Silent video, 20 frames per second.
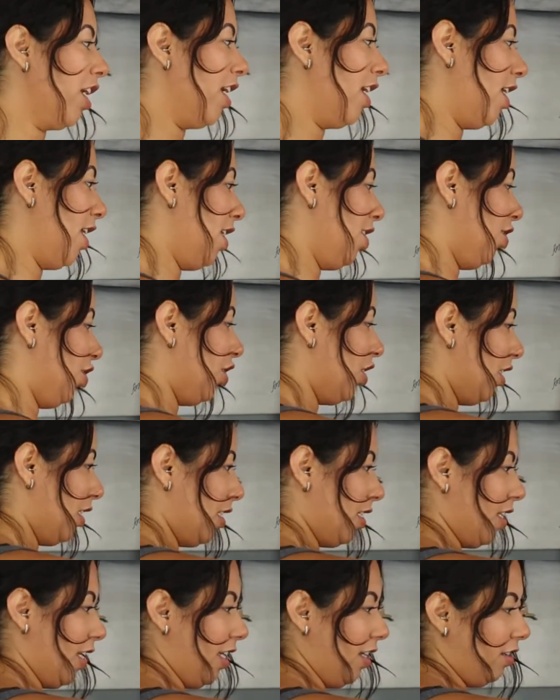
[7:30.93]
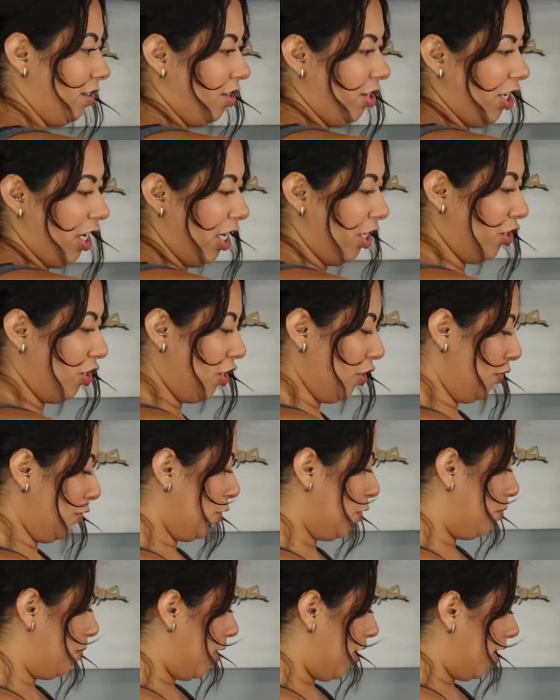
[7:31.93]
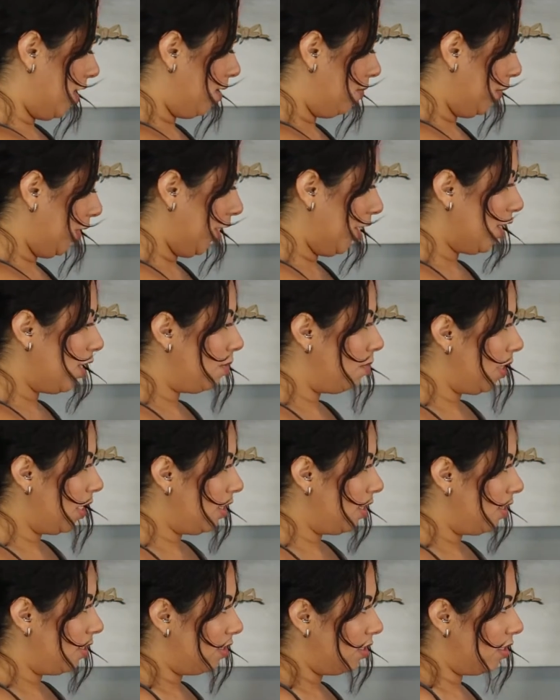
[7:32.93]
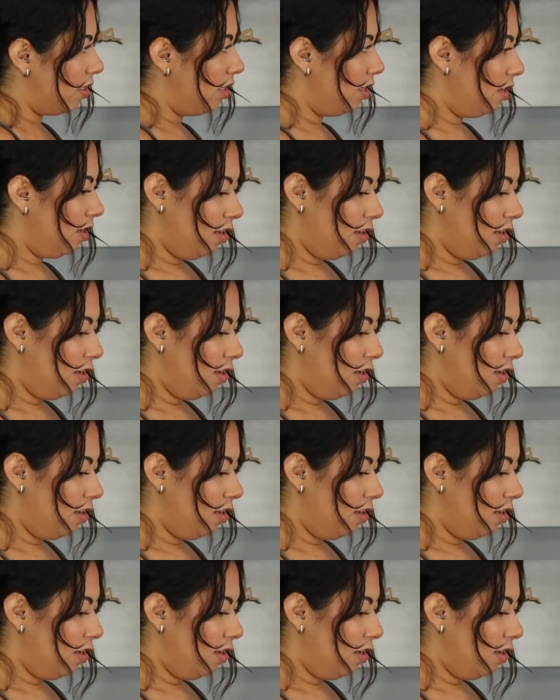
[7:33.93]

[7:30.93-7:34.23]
and just like change this whole bottom here because